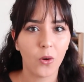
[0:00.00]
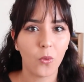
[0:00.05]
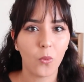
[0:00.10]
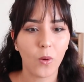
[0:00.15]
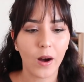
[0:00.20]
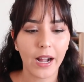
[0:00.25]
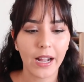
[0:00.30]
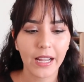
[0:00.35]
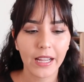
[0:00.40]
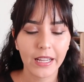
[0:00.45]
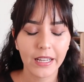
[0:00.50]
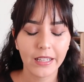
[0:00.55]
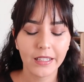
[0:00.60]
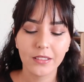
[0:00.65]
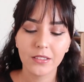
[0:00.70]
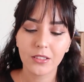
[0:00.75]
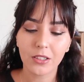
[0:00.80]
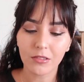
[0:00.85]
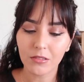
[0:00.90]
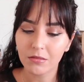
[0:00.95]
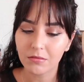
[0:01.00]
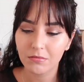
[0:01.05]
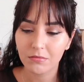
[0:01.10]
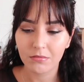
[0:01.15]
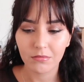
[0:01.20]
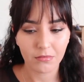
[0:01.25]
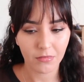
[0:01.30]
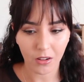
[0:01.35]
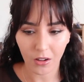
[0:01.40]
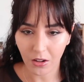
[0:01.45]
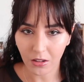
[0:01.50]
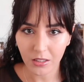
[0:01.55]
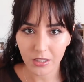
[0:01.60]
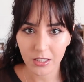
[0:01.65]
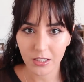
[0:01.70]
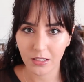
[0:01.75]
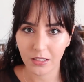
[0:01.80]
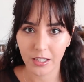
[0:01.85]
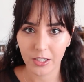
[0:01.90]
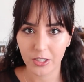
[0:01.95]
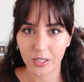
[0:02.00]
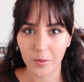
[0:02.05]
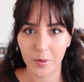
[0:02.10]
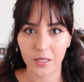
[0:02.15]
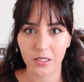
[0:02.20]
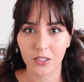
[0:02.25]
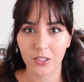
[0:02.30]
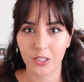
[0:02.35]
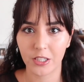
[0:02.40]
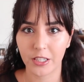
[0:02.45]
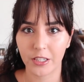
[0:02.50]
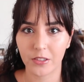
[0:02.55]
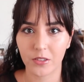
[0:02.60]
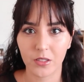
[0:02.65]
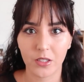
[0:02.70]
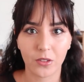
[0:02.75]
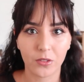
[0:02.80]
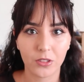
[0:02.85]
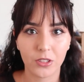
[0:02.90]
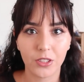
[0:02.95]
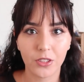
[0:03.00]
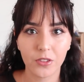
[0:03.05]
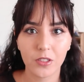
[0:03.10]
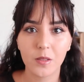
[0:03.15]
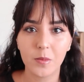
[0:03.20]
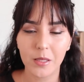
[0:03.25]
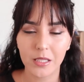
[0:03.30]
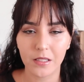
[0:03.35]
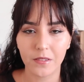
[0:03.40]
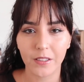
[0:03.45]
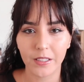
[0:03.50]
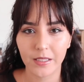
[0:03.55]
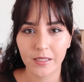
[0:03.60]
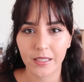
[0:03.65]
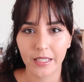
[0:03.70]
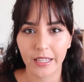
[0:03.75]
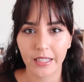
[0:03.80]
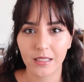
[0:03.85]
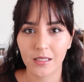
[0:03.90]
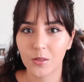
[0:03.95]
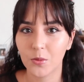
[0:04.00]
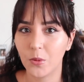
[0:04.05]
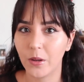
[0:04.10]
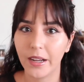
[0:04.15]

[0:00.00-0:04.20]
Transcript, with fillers: why don't all aerospace engineers go to those specific states?